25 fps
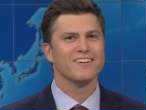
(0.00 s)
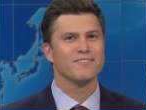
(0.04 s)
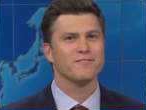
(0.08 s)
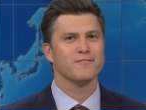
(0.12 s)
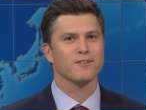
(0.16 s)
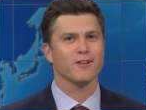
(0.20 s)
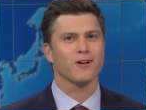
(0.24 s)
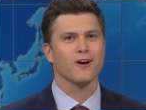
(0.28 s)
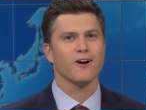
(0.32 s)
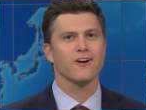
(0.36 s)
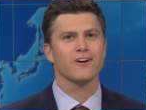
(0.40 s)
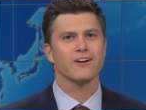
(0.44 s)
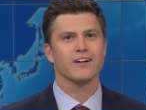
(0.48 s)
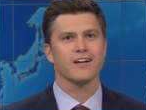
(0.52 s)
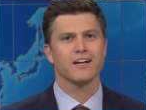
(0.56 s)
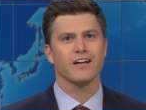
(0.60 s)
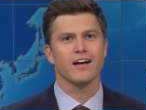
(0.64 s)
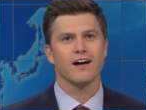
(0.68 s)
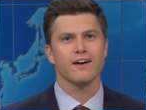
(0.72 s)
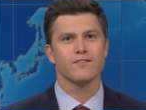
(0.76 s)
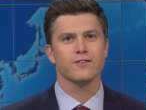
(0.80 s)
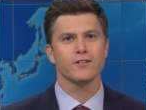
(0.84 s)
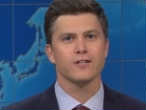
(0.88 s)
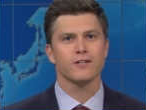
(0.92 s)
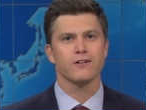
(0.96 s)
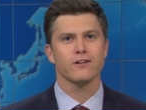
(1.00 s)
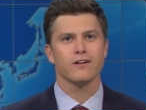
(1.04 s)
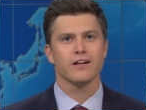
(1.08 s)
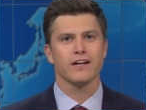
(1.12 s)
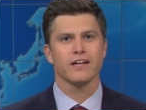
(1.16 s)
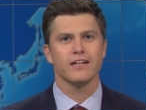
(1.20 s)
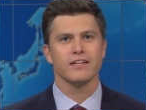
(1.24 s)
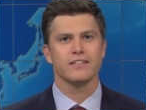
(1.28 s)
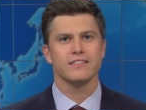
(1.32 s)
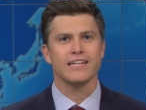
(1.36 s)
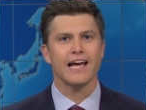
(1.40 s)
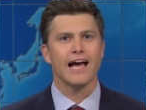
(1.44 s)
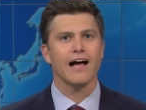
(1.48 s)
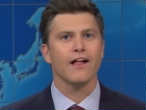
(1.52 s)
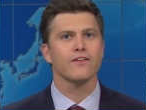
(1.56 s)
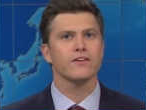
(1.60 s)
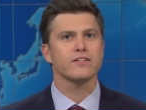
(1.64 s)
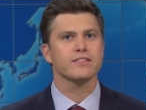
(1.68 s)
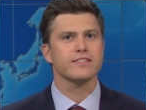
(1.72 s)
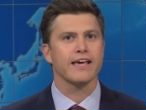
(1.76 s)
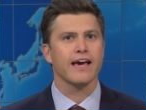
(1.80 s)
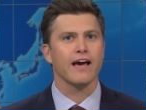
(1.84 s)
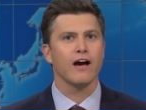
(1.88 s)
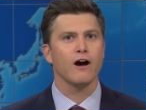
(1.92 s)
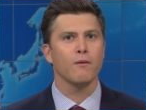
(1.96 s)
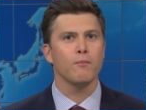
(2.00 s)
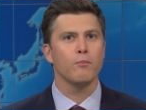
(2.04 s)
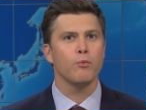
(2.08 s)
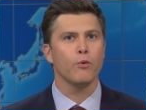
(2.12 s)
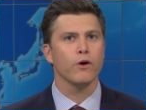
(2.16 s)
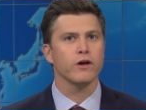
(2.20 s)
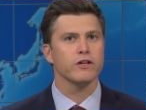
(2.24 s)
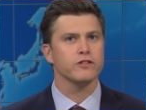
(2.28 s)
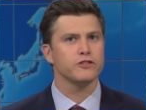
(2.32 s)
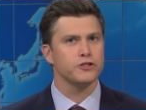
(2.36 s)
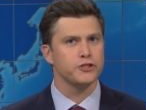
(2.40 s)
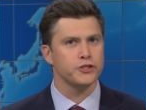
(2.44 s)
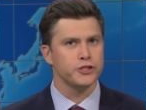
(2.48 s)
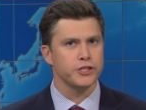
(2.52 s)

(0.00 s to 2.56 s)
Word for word: Florida governor and Dallas Cowboys